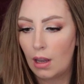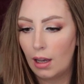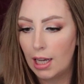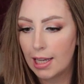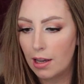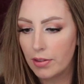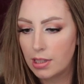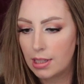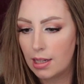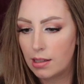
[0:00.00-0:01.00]
I like how this
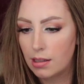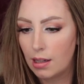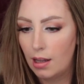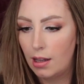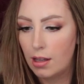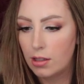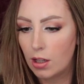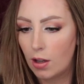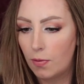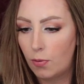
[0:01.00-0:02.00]
says it's
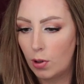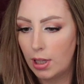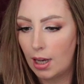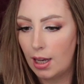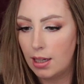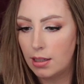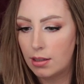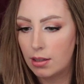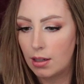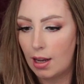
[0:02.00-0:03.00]
a
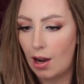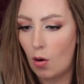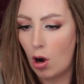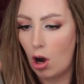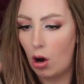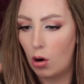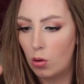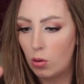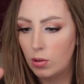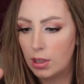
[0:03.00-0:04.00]
48-hour
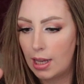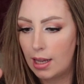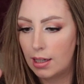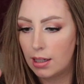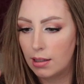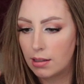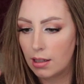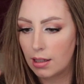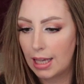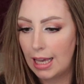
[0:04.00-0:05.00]
hold and it's
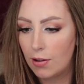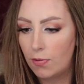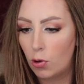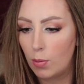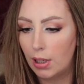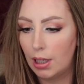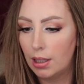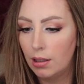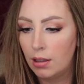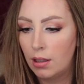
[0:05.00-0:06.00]
a care
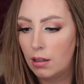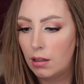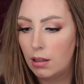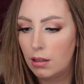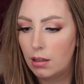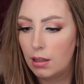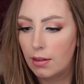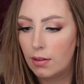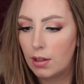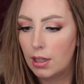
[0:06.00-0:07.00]
formula.
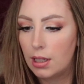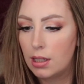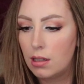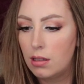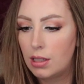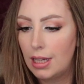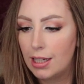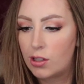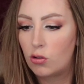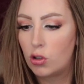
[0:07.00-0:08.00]
It is
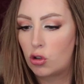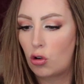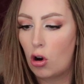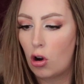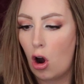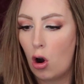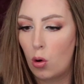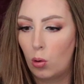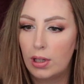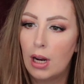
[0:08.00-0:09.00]
extra strong
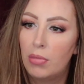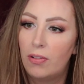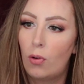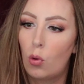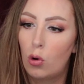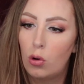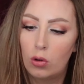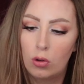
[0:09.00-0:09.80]
hold number 4.